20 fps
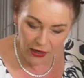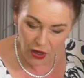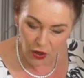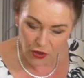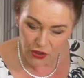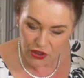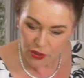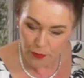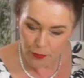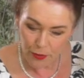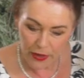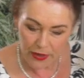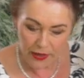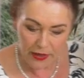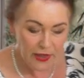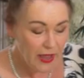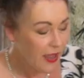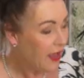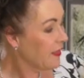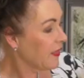going to
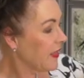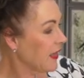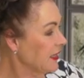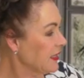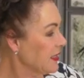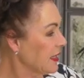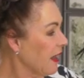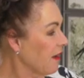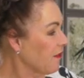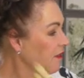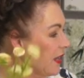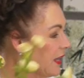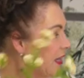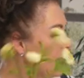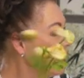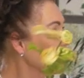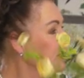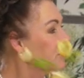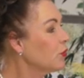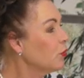be these lovely
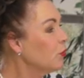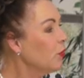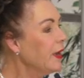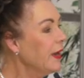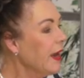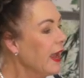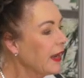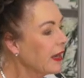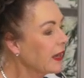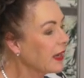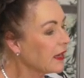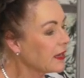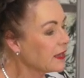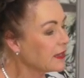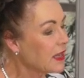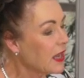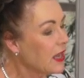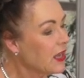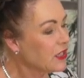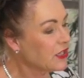little
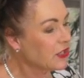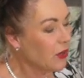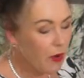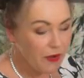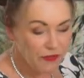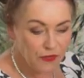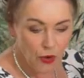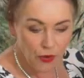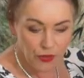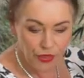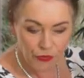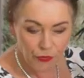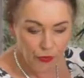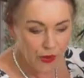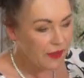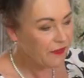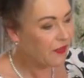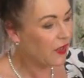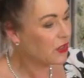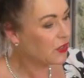ranunculus. So I've got
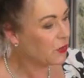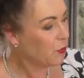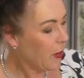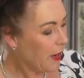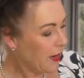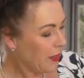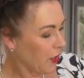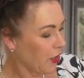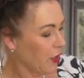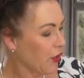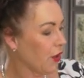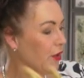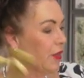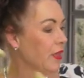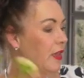three of those. One can go